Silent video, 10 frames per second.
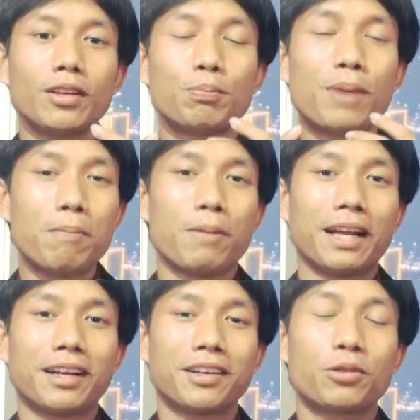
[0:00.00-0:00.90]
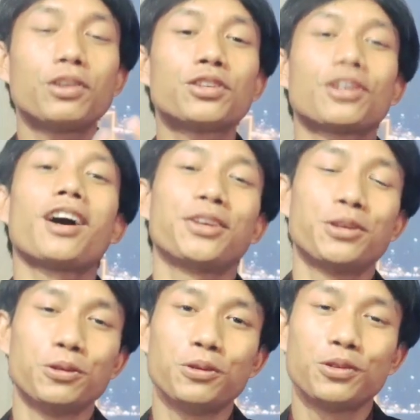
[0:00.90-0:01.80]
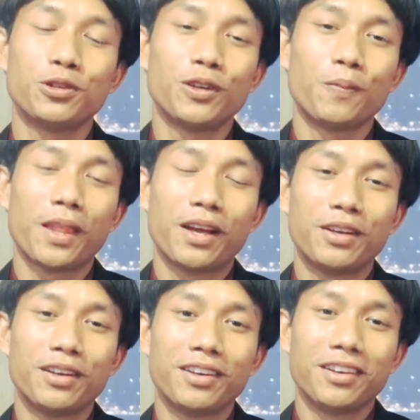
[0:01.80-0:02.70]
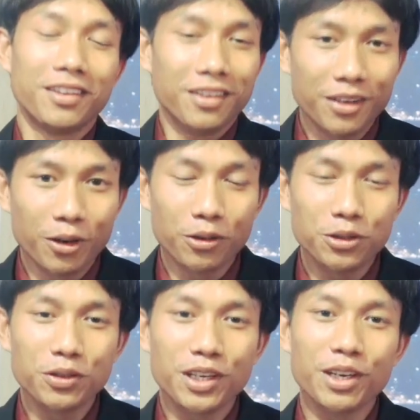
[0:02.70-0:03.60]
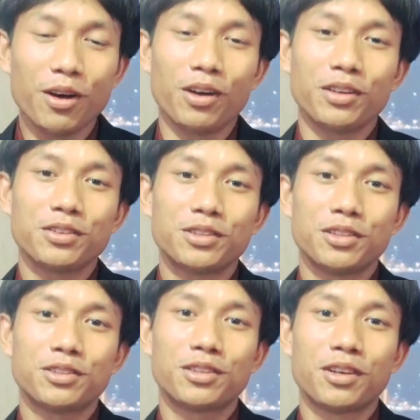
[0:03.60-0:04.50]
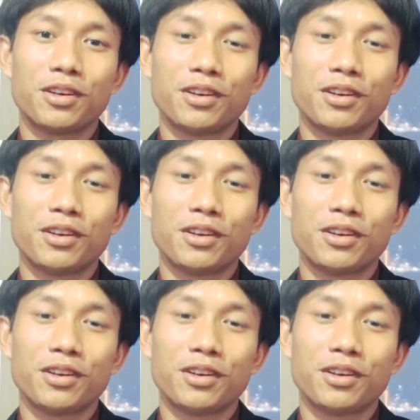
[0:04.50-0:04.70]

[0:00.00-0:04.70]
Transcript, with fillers: the public criticize you, you know, you cannot just,